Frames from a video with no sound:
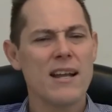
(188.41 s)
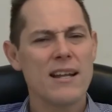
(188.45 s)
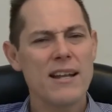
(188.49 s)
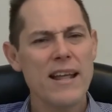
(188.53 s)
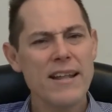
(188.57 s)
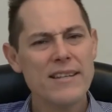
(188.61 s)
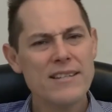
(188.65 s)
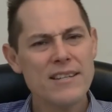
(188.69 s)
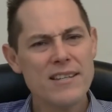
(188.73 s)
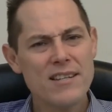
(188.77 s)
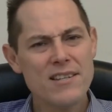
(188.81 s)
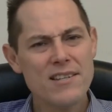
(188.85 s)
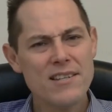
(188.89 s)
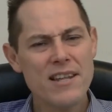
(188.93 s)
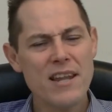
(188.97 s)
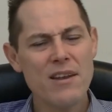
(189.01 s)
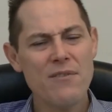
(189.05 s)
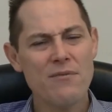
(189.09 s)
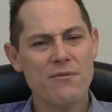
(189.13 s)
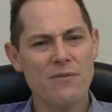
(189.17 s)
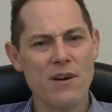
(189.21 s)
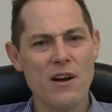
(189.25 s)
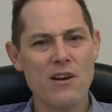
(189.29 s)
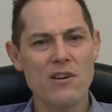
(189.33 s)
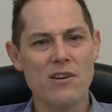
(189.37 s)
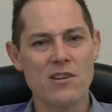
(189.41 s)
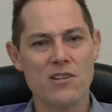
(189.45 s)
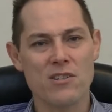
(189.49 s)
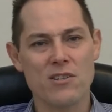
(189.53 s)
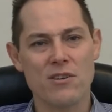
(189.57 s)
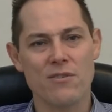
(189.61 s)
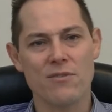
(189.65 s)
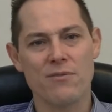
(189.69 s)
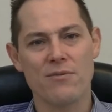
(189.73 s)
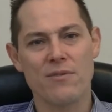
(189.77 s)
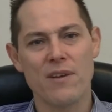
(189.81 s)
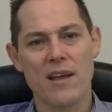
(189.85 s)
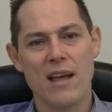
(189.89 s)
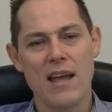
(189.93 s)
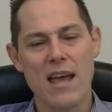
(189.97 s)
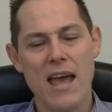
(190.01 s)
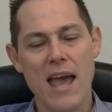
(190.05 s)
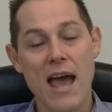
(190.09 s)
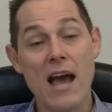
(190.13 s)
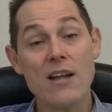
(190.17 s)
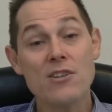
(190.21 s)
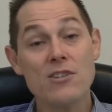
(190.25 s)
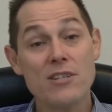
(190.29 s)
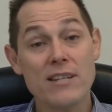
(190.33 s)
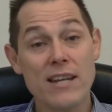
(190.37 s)
let's instead focus on
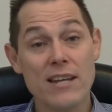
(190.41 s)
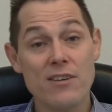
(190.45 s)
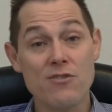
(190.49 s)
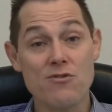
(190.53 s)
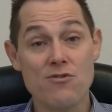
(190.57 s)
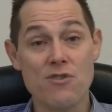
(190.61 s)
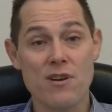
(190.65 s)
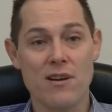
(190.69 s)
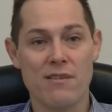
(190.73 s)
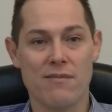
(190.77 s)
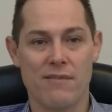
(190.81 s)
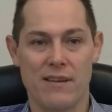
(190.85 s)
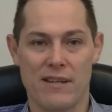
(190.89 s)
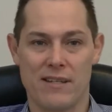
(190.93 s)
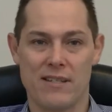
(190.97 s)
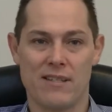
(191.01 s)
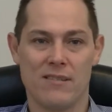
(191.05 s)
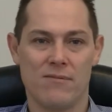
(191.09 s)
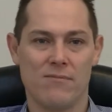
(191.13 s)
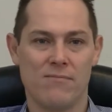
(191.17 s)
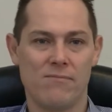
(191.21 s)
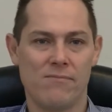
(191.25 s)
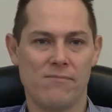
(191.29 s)
how to get rid of it.